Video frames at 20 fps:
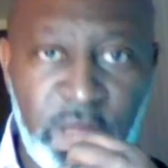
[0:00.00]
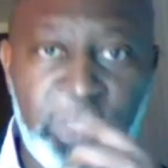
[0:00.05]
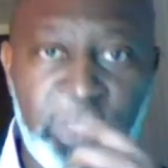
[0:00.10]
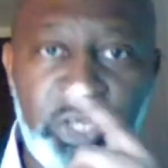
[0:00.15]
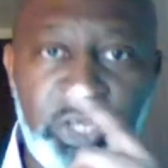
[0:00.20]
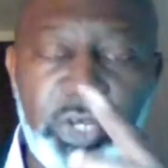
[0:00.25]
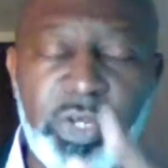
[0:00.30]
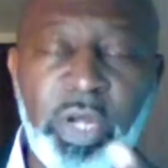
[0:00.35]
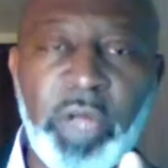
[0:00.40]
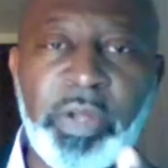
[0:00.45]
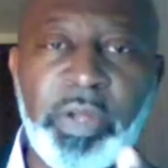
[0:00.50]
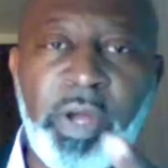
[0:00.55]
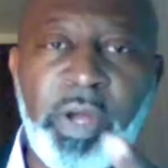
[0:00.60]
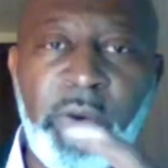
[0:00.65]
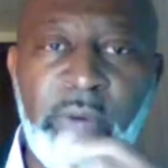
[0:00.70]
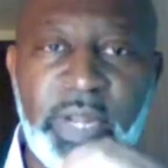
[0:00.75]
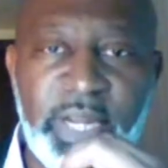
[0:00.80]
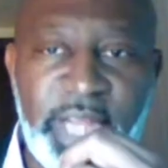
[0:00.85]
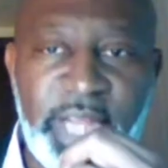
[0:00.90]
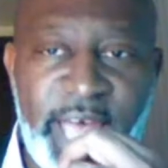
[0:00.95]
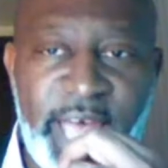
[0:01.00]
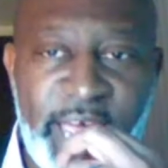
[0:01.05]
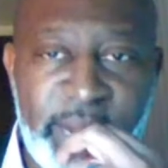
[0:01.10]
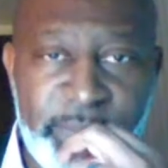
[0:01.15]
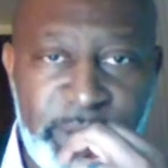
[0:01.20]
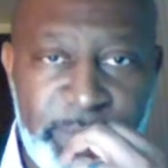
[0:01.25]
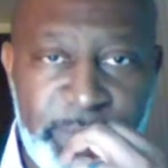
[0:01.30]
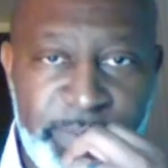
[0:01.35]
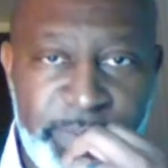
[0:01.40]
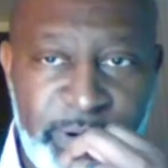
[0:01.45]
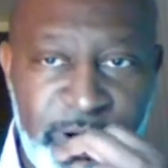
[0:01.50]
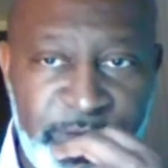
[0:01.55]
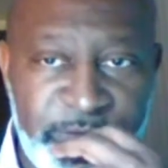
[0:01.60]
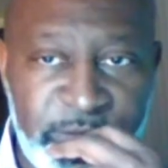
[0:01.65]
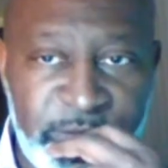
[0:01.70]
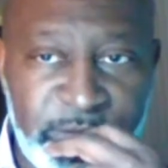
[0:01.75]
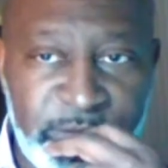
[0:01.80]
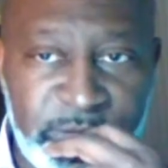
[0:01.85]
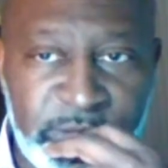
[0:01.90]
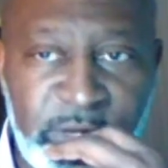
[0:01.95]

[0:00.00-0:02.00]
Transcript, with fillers: You don't know what it's like to be perfect.